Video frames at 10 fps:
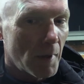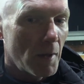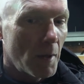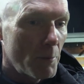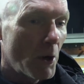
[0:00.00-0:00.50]

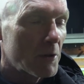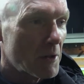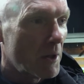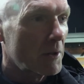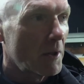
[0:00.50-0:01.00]
he worked
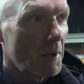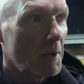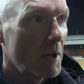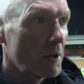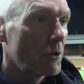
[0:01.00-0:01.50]
hard,
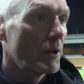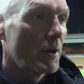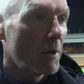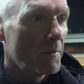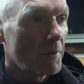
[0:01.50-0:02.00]
and he'll grow
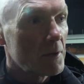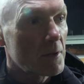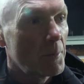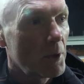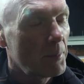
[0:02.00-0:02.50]
in confidence
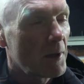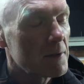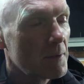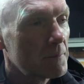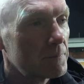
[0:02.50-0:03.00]
and more he plays.